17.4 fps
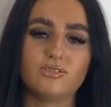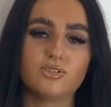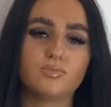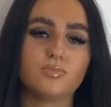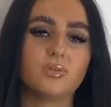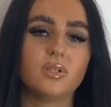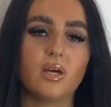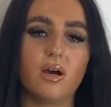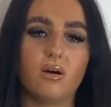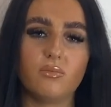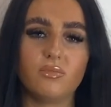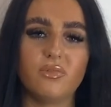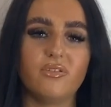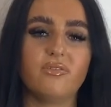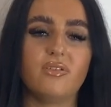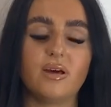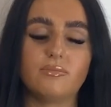just put it on
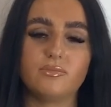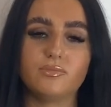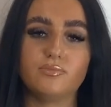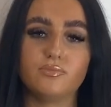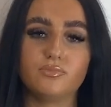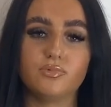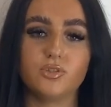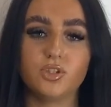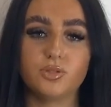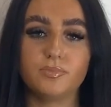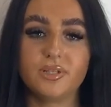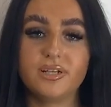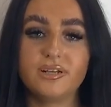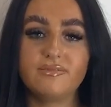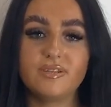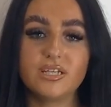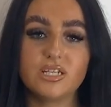with them
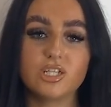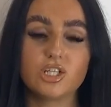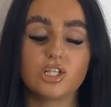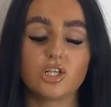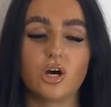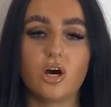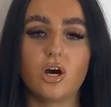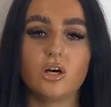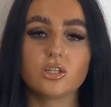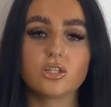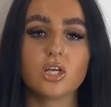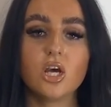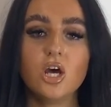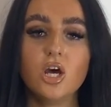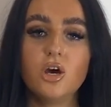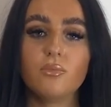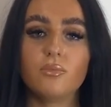previous shorts.
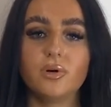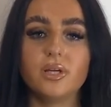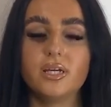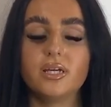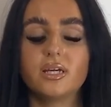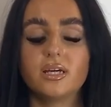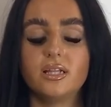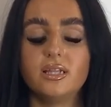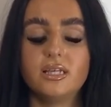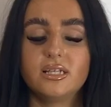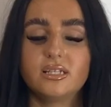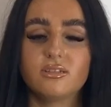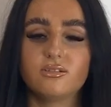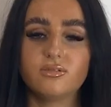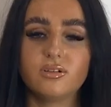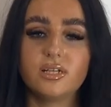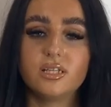But you, this
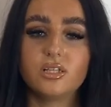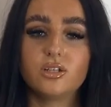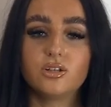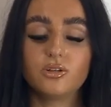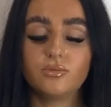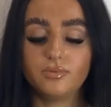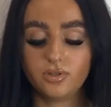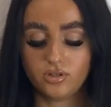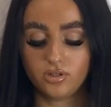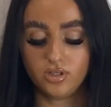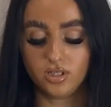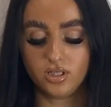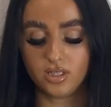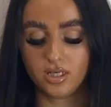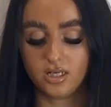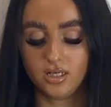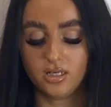is really good because you
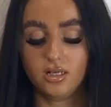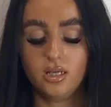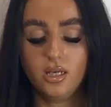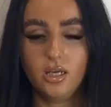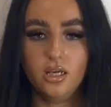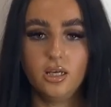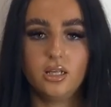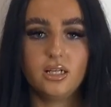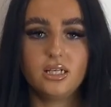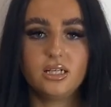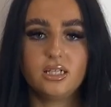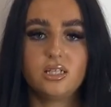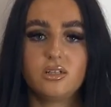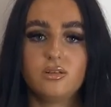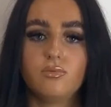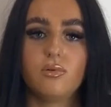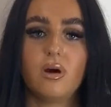can
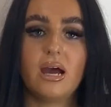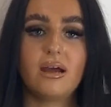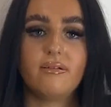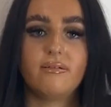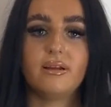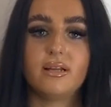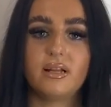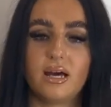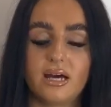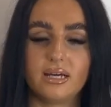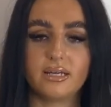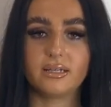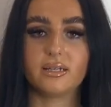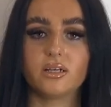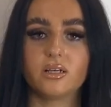literally wear it like